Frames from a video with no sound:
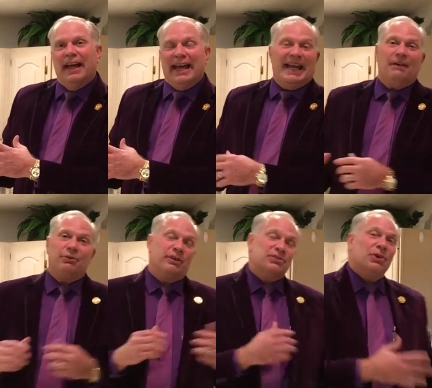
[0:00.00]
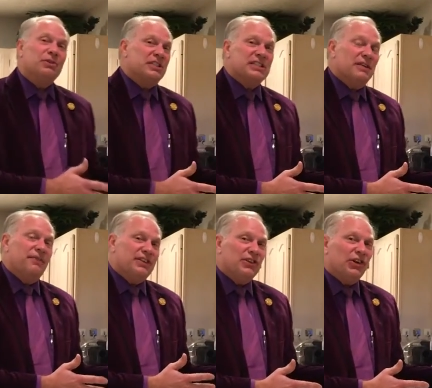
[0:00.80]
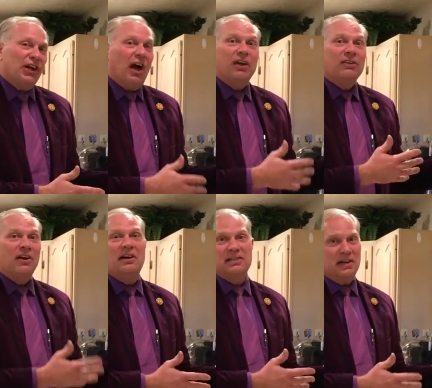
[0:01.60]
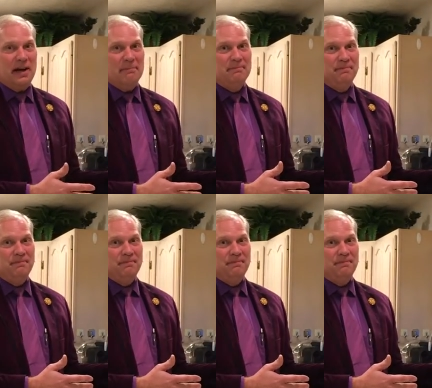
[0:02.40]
and have the results as if it took a long time.